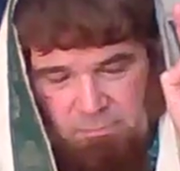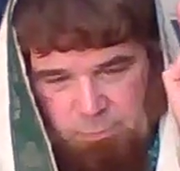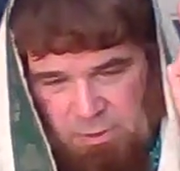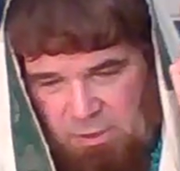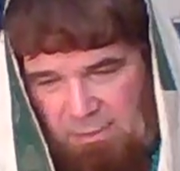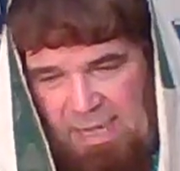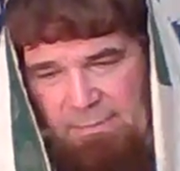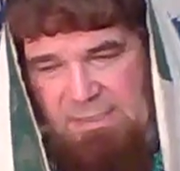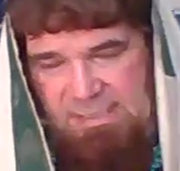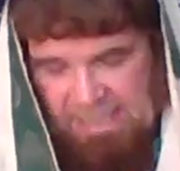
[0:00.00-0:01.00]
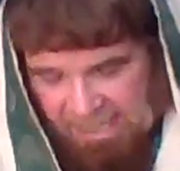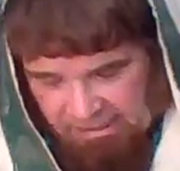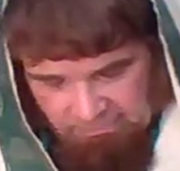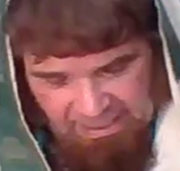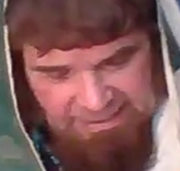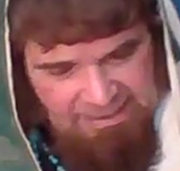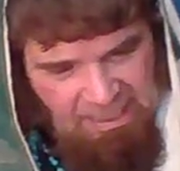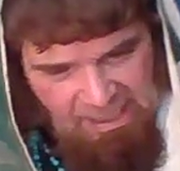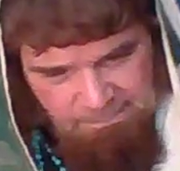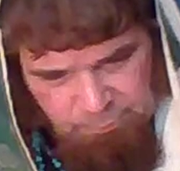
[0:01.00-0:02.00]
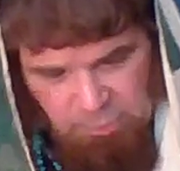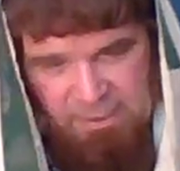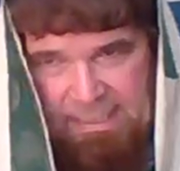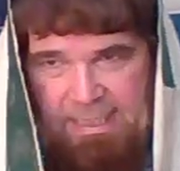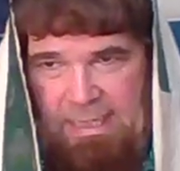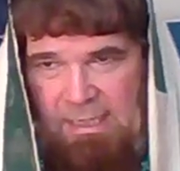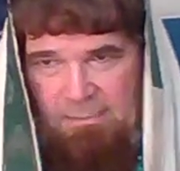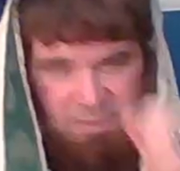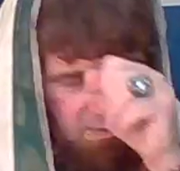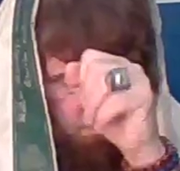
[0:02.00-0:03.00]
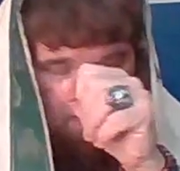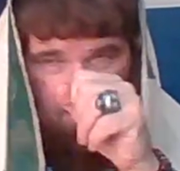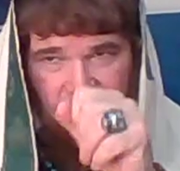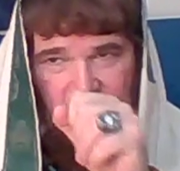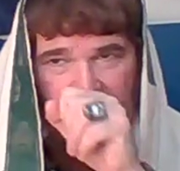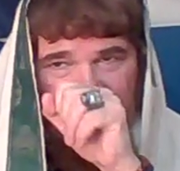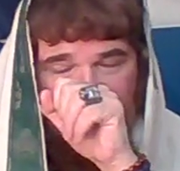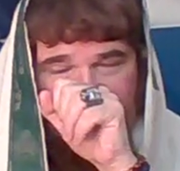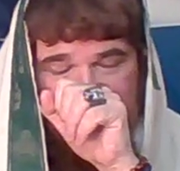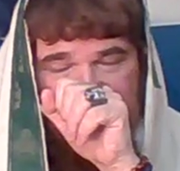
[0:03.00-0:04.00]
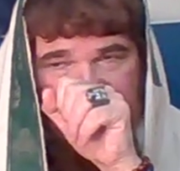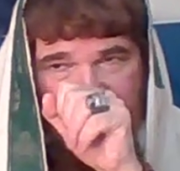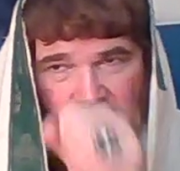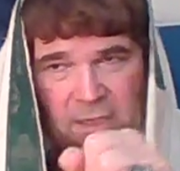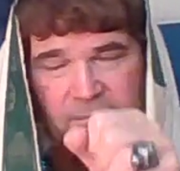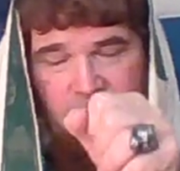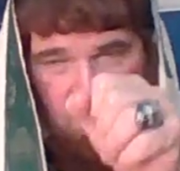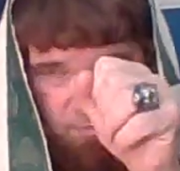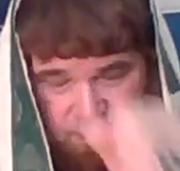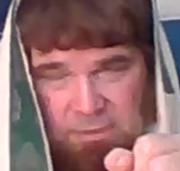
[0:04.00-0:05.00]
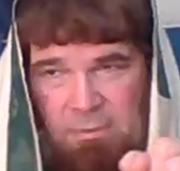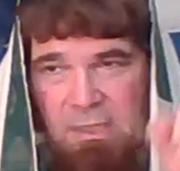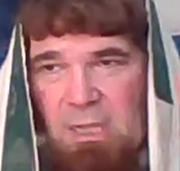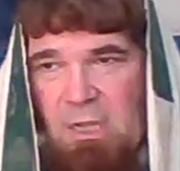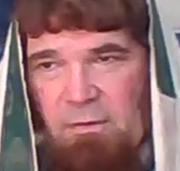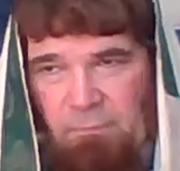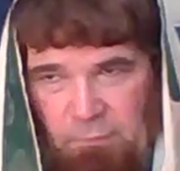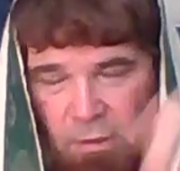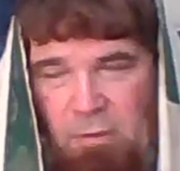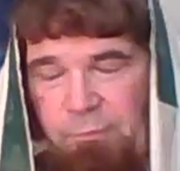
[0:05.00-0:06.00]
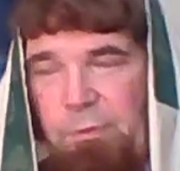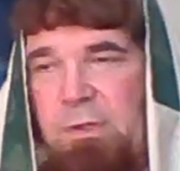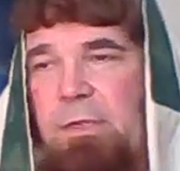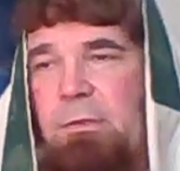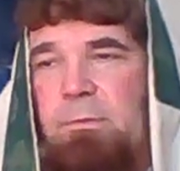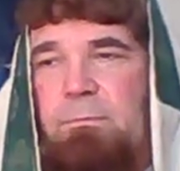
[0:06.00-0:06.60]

Proclaim it, say it right now. I'm born again. I'm spirit filled. Now the spirit of Yeshua flow through you